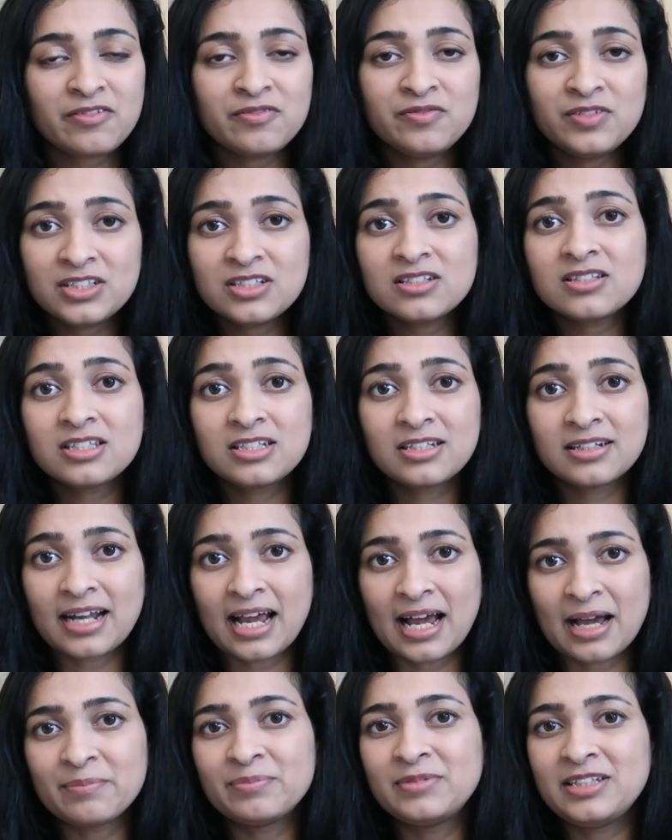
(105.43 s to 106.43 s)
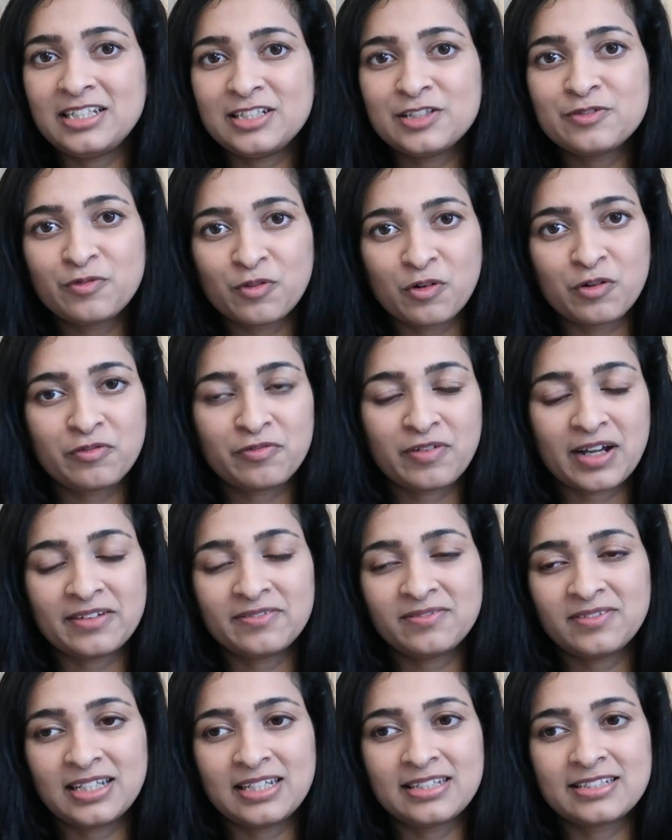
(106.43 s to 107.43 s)
we just grab these 4 or
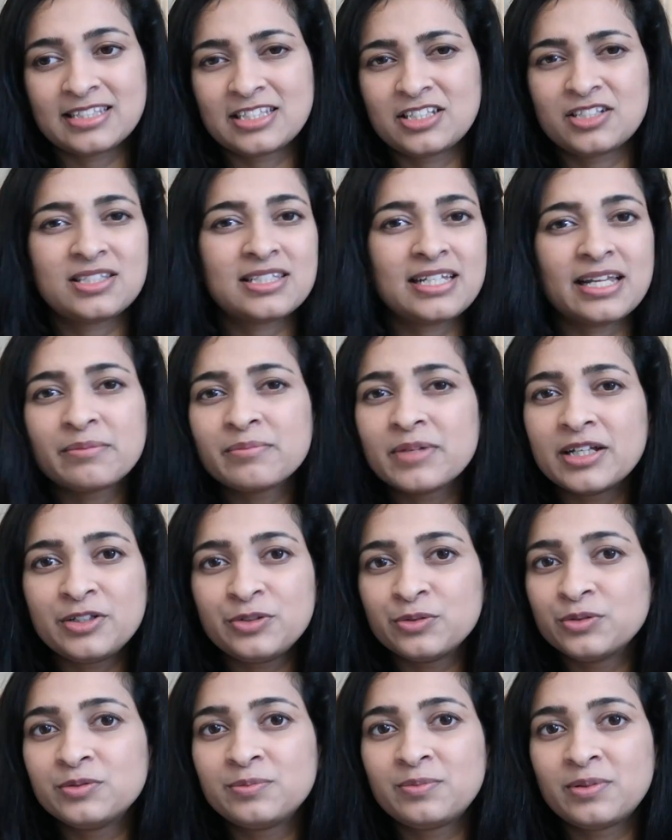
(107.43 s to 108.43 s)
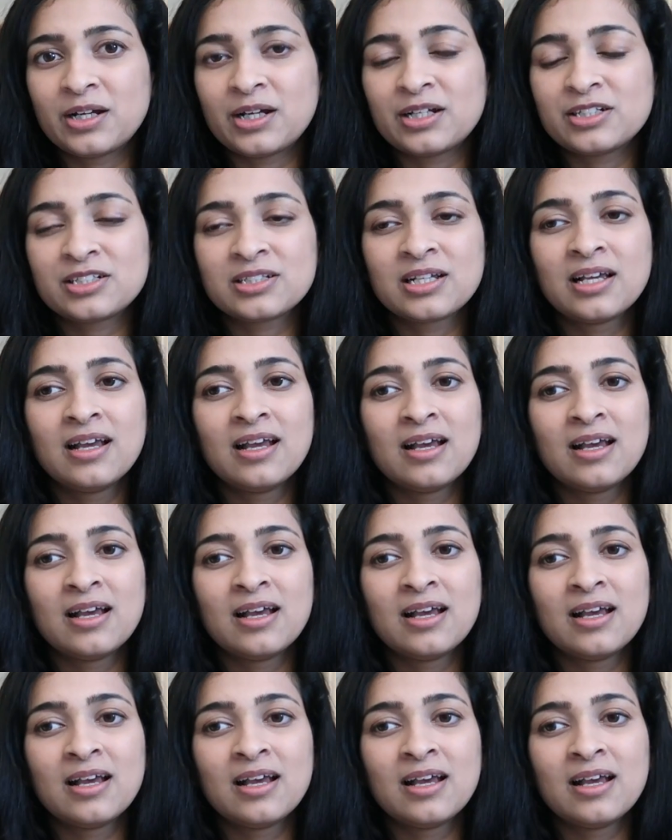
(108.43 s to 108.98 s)
5 things, just like my toothbrush,